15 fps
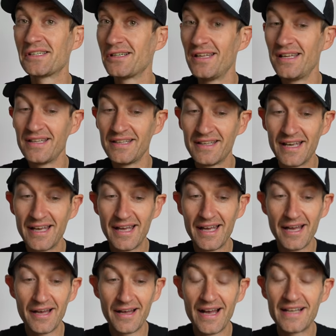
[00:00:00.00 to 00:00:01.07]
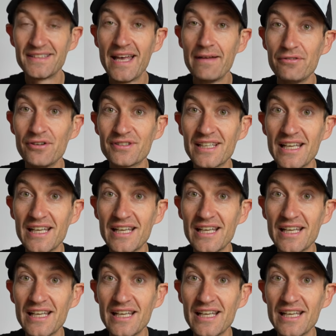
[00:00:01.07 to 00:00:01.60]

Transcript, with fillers: clearly, uh, as evidence